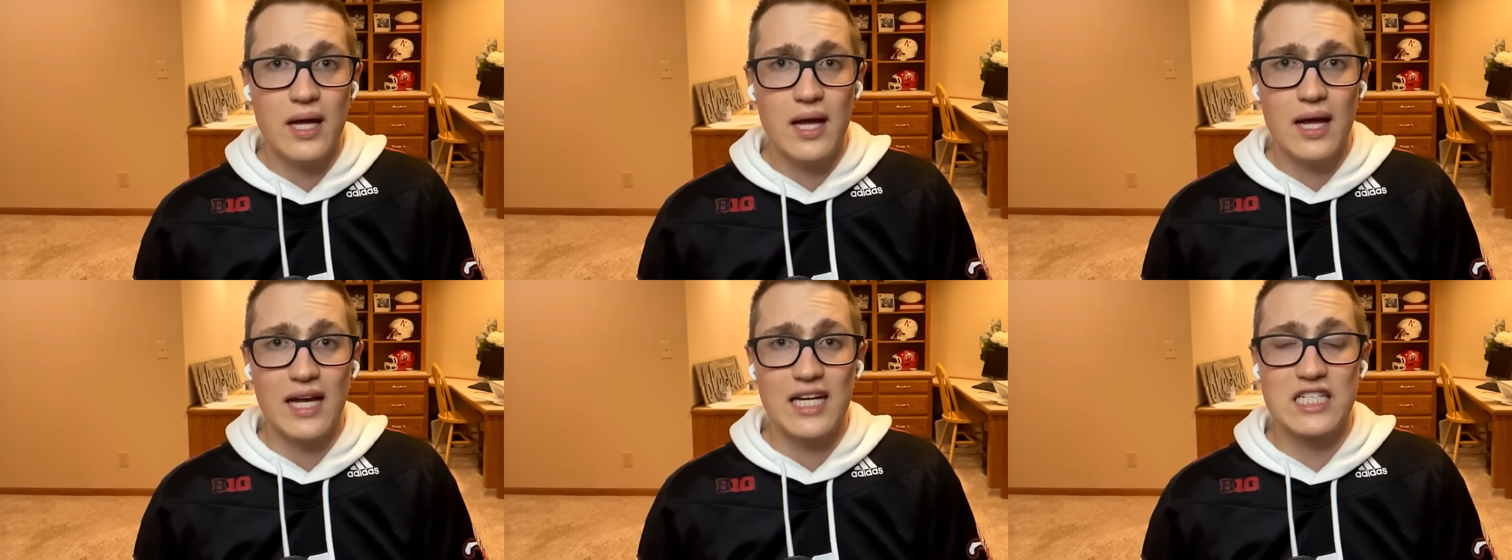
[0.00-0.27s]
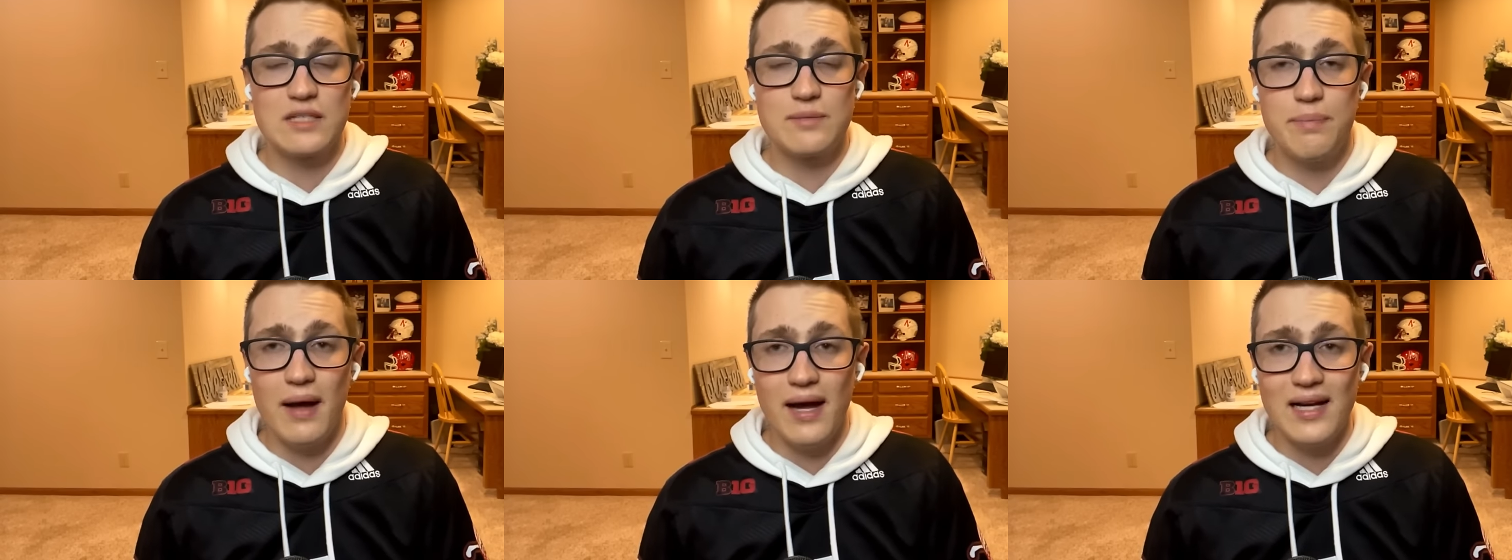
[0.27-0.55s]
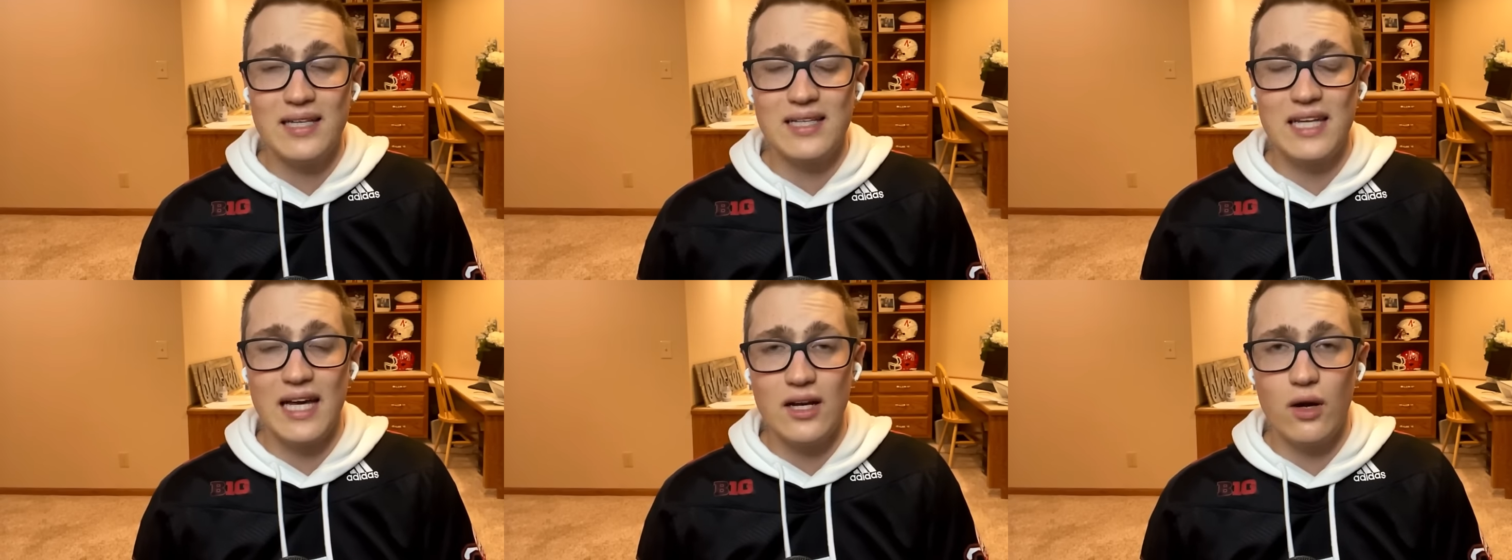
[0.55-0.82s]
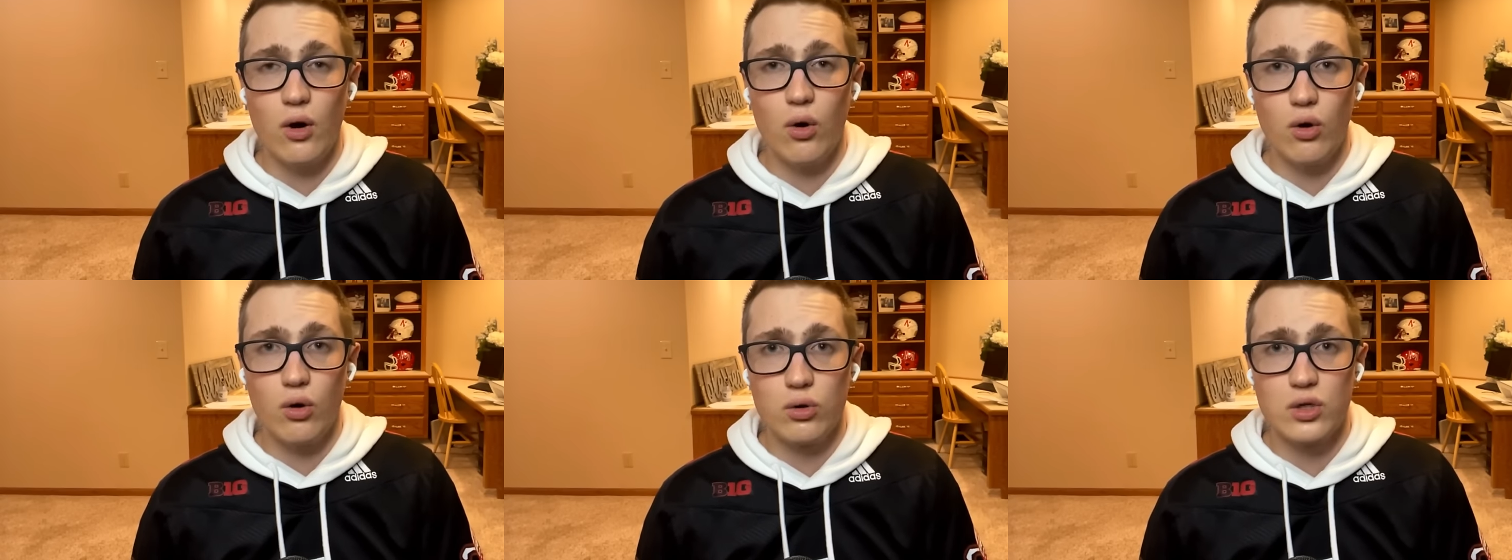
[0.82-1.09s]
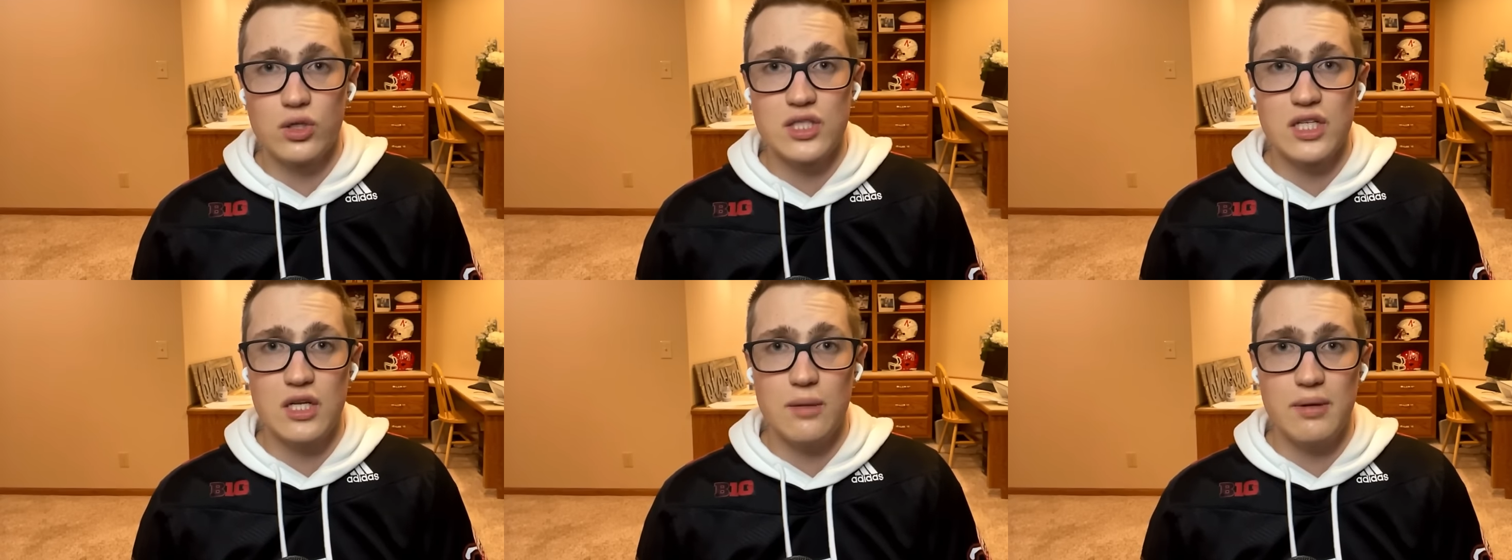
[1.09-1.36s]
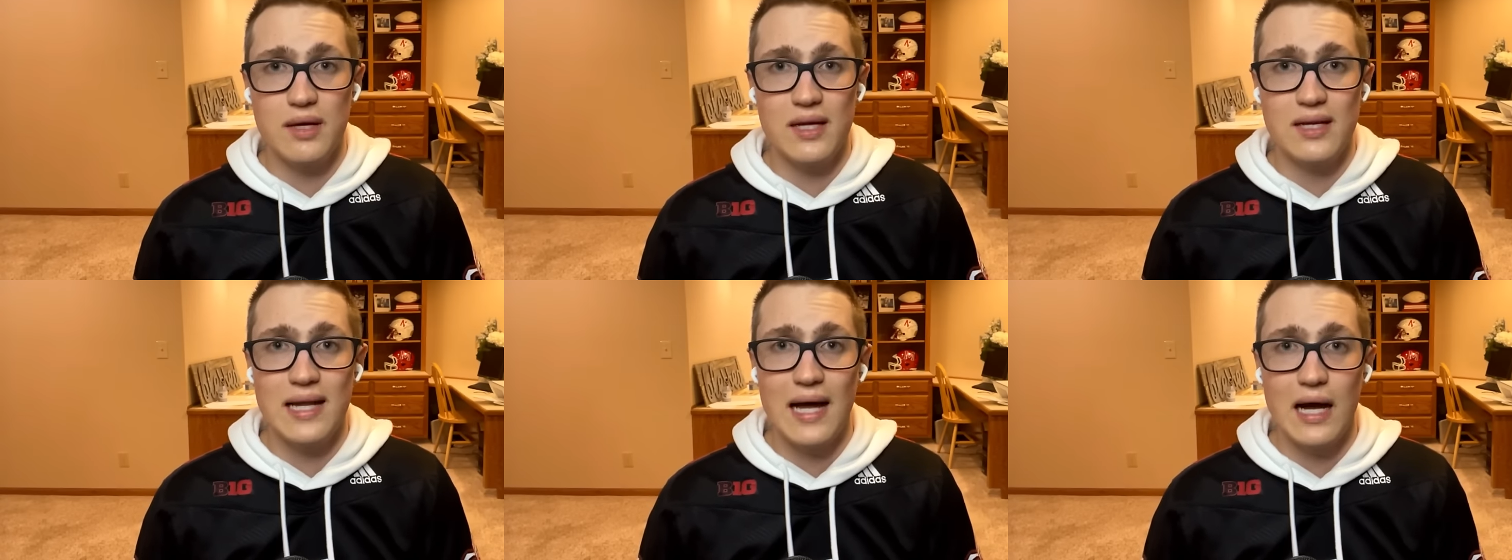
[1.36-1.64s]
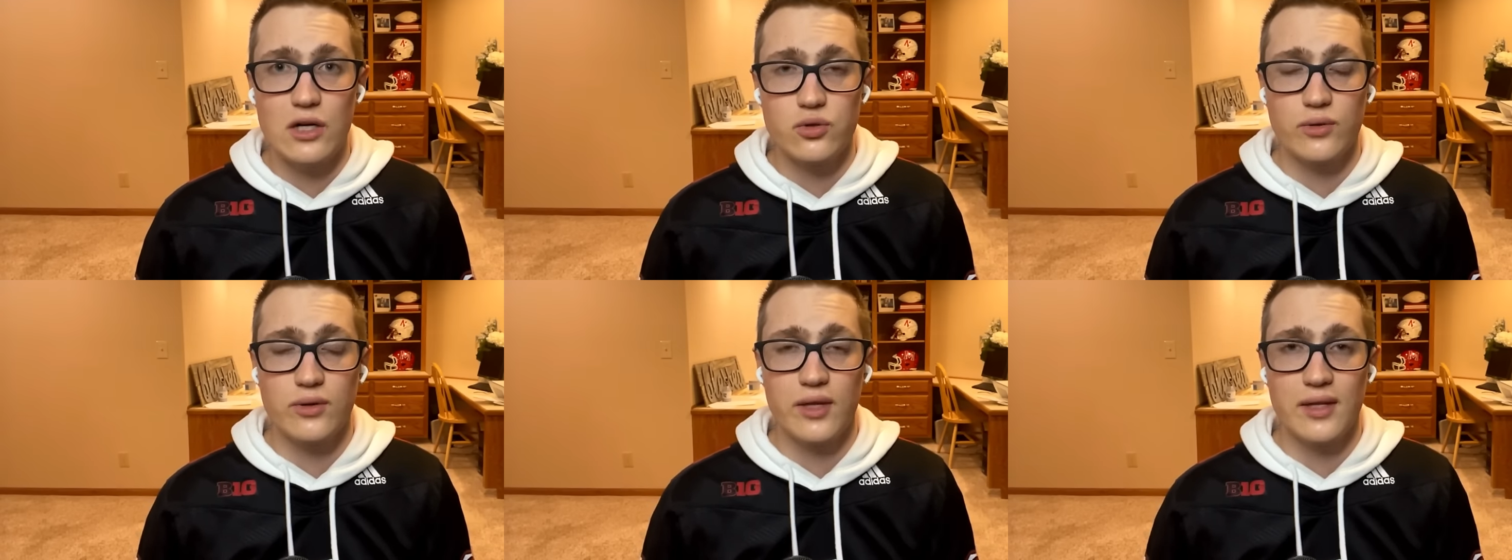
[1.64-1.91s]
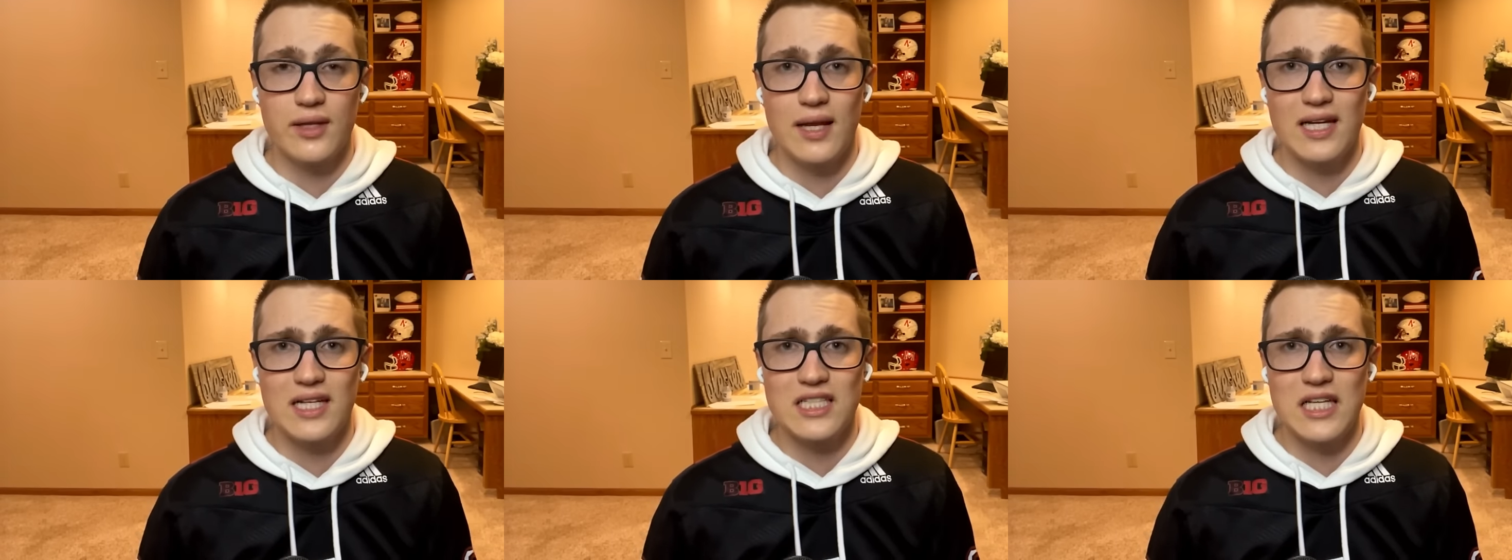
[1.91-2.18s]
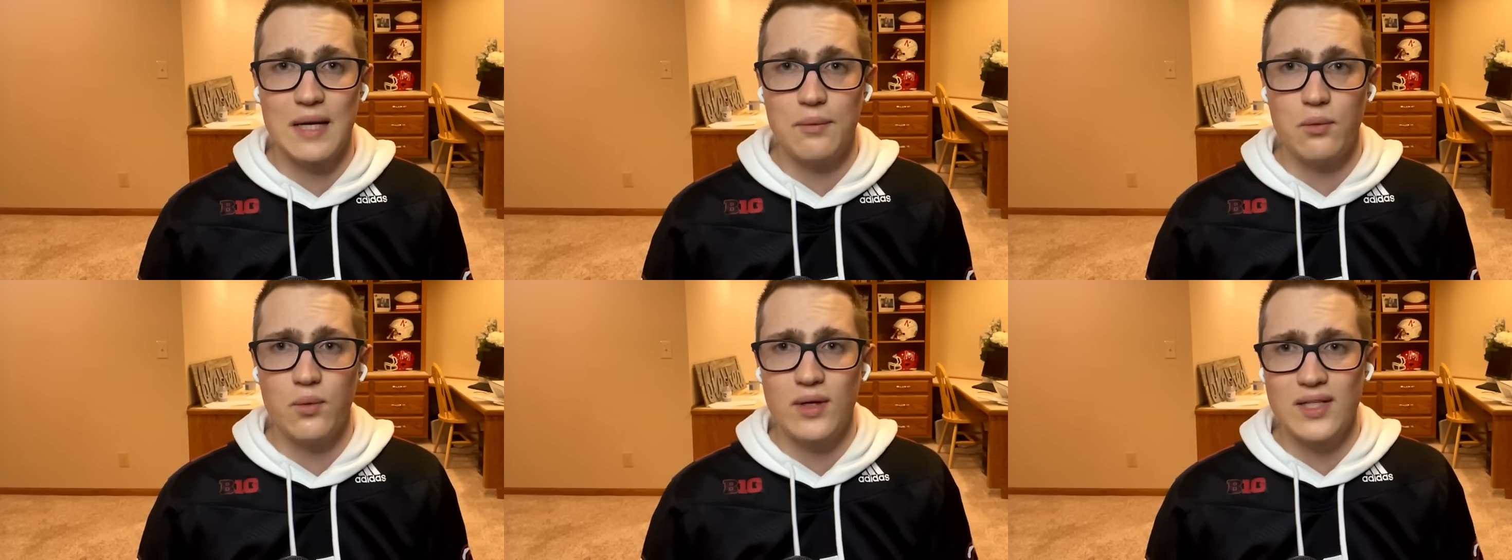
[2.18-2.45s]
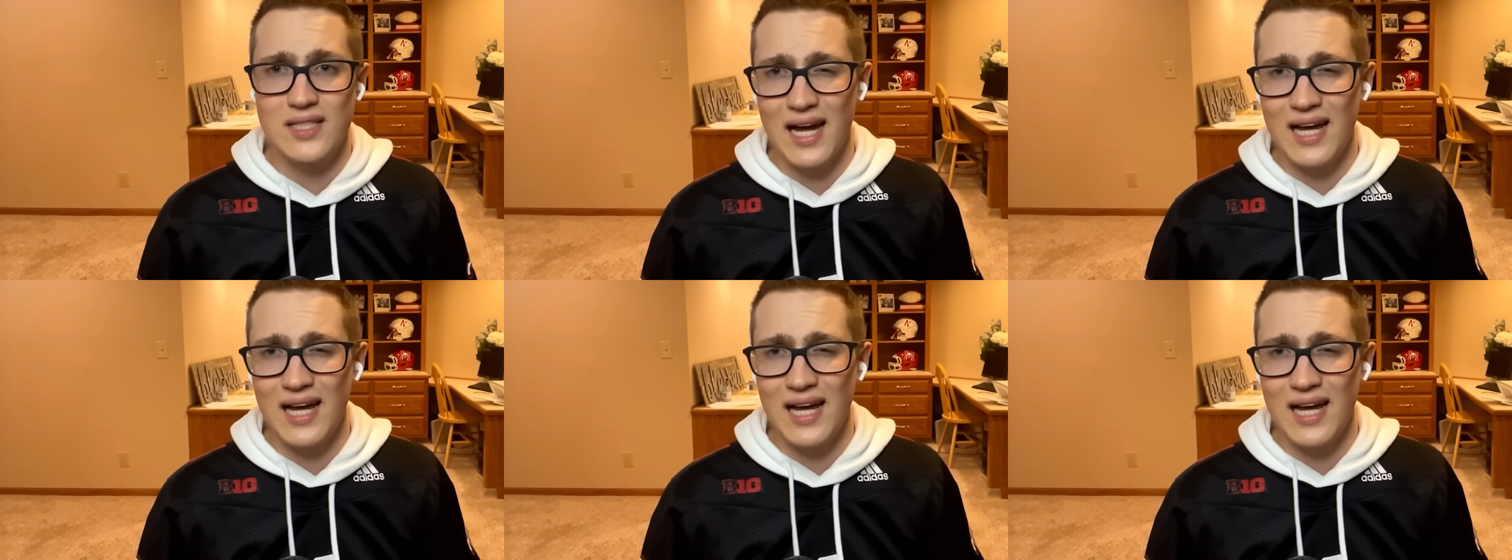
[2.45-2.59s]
expect Dana Holgorsen to be announced within the next couple weeks.